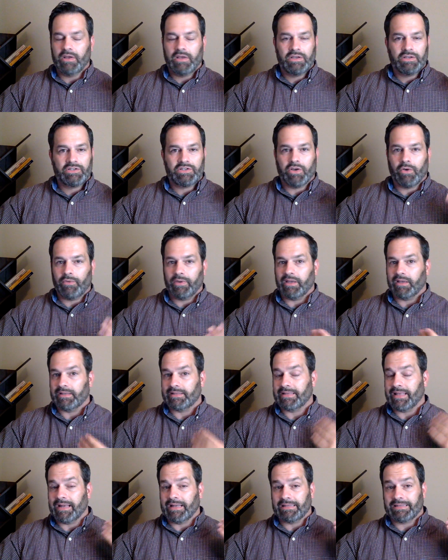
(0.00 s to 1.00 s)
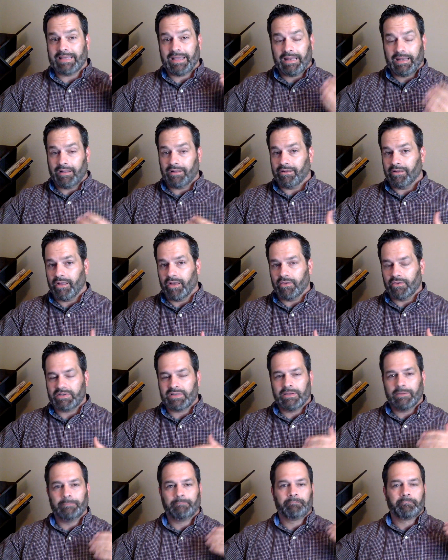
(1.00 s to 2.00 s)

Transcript: showing us that it's getting close.